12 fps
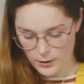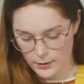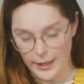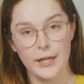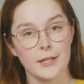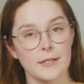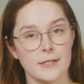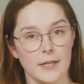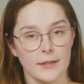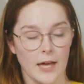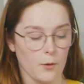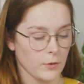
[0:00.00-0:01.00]
Now you can
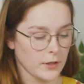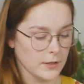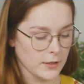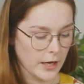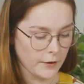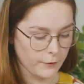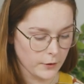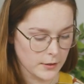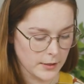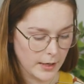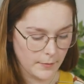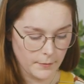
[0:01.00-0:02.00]
set that one aside for the
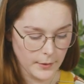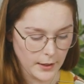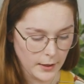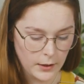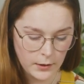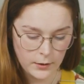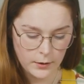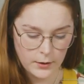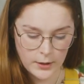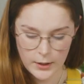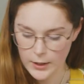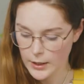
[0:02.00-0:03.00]
time being,
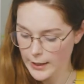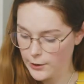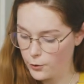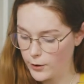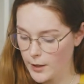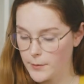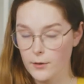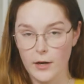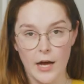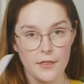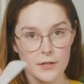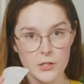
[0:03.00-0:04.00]
and you'll grab your
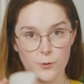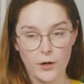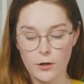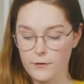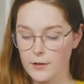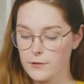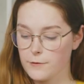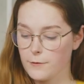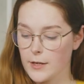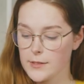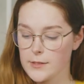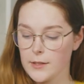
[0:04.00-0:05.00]
other square of
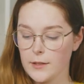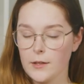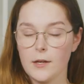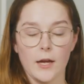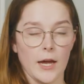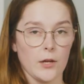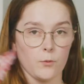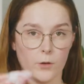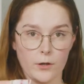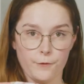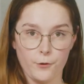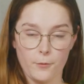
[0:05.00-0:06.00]
interfacing and one of your